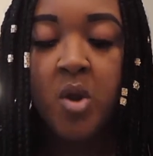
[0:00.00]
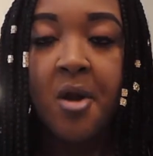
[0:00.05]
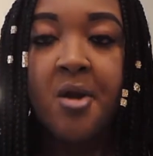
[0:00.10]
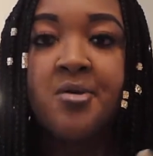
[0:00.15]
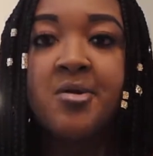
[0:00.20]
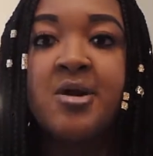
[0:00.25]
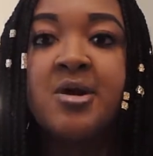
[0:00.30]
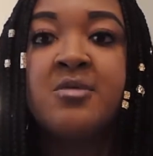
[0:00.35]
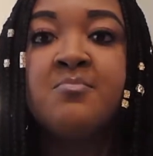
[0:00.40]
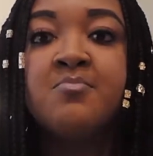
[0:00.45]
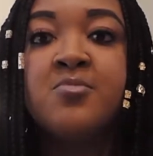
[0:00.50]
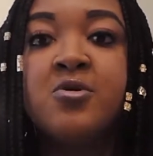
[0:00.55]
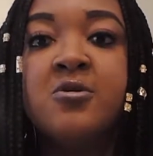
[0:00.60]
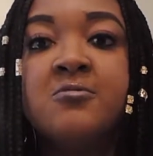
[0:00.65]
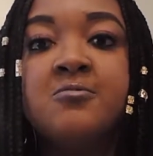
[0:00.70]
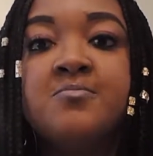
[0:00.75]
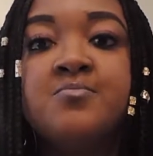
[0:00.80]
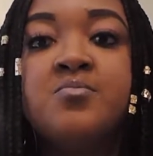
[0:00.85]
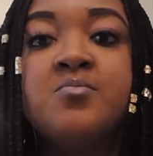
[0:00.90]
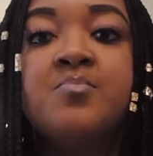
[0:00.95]
And that
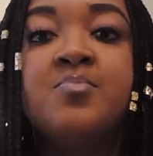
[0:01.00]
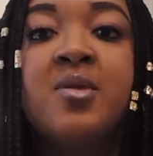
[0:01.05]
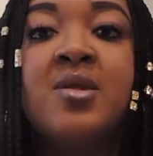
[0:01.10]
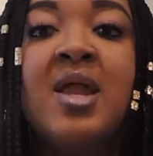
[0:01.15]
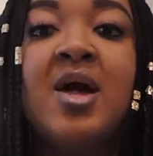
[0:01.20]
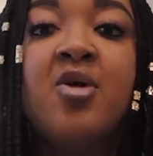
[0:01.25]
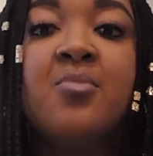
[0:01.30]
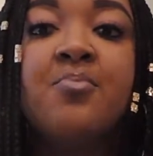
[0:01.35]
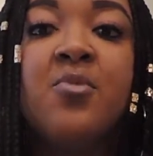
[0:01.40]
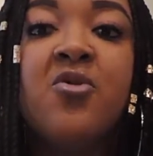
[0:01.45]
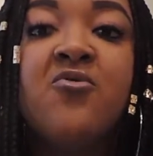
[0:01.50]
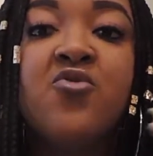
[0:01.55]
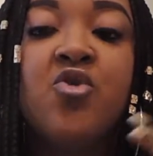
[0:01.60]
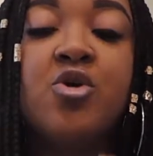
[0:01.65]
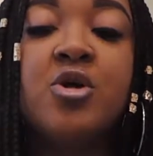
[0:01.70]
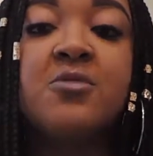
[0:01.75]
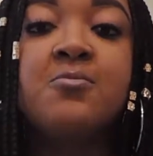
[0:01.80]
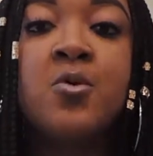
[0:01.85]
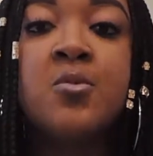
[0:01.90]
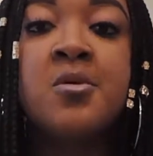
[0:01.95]
both
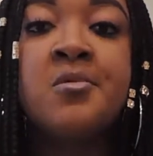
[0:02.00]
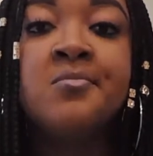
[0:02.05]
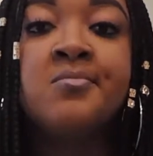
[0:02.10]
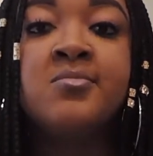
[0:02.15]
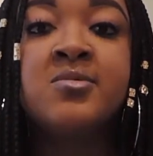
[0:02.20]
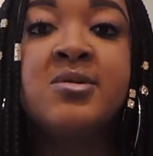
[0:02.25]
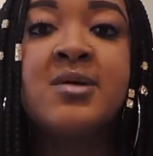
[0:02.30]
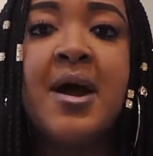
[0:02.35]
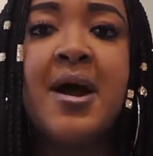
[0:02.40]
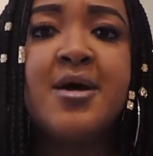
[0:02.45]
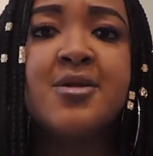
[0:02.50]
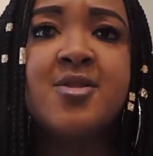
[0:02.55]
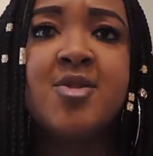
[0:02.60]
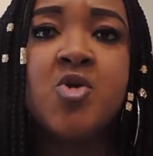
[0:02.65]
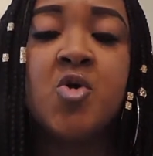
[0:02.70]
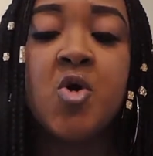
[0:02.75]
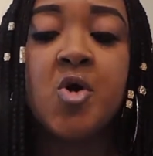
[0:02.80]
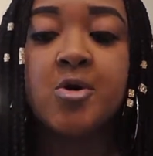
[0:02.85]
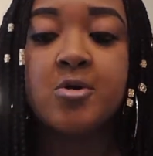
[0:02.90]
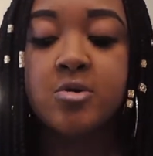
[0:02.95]
goes for guys
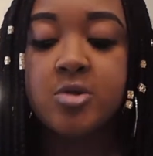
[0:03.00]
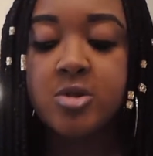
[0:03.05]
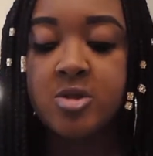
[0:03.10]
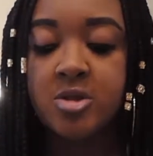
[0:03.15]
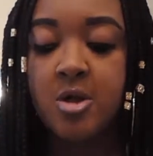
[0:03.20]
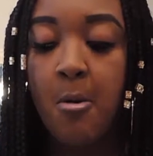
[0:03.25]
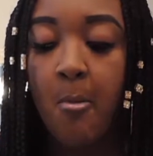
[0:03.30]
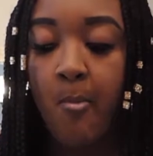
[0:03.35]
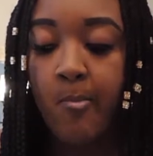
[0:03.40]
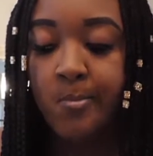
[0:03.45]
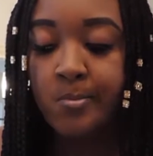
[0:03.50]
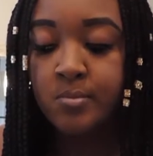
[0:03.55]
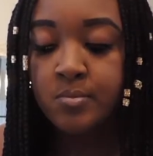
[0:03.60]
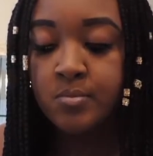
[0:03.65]
and girls, so.